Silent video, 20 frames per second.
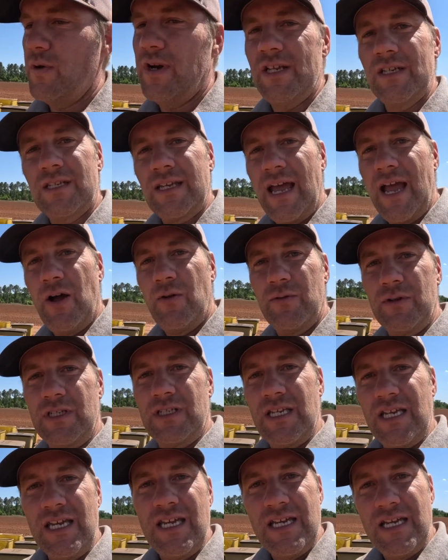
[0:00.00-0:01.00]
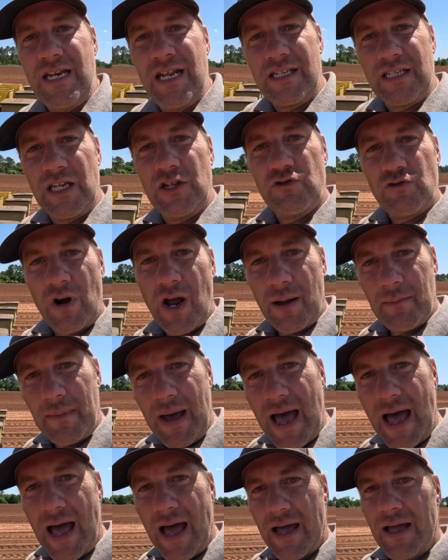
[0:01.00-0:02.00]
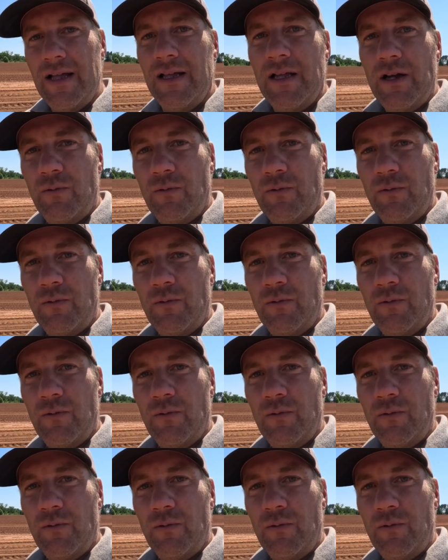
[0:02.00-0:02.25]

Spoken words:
and it's counting seed as they drop by